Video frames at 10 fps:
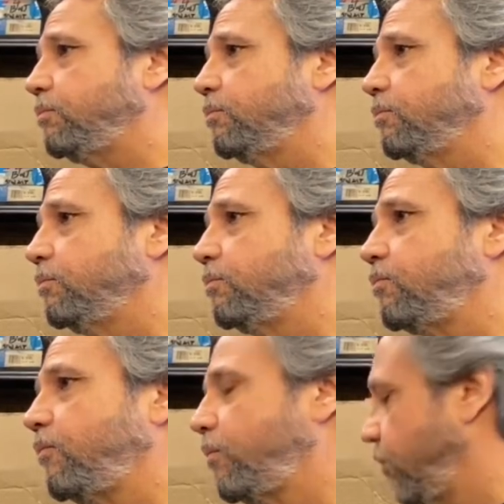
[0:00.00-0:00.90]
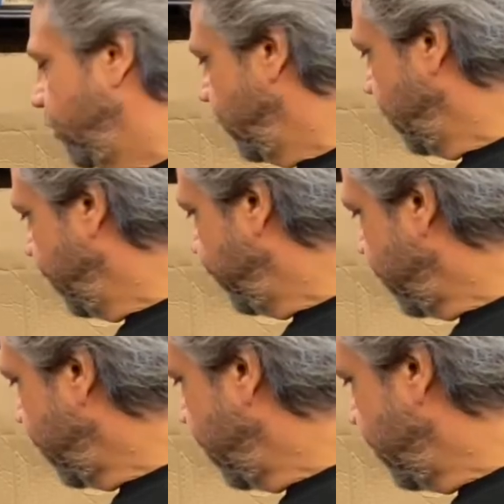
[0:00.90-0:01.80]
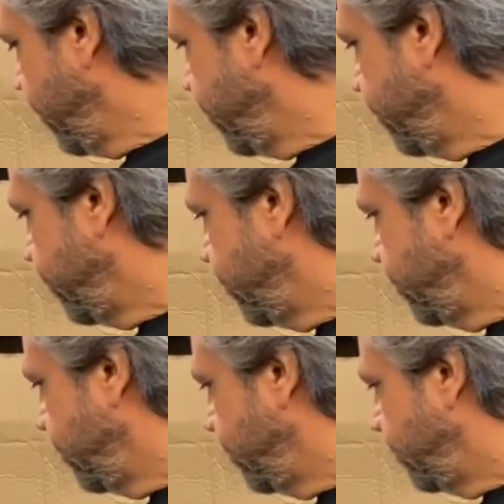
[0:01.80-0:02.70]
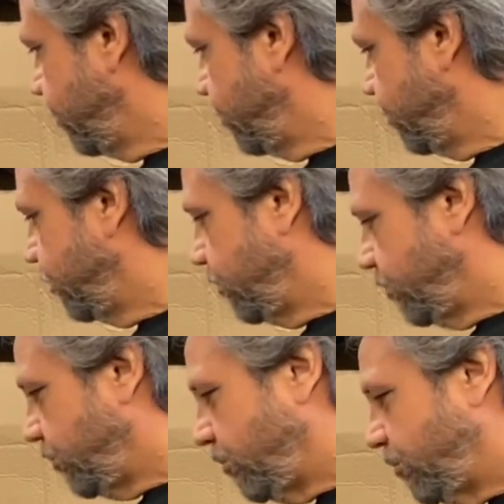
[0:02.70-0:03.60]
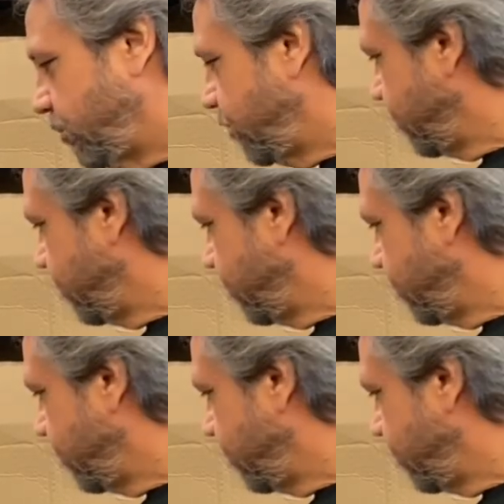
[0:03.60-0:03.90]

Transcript: So we made a motor, all the pieces.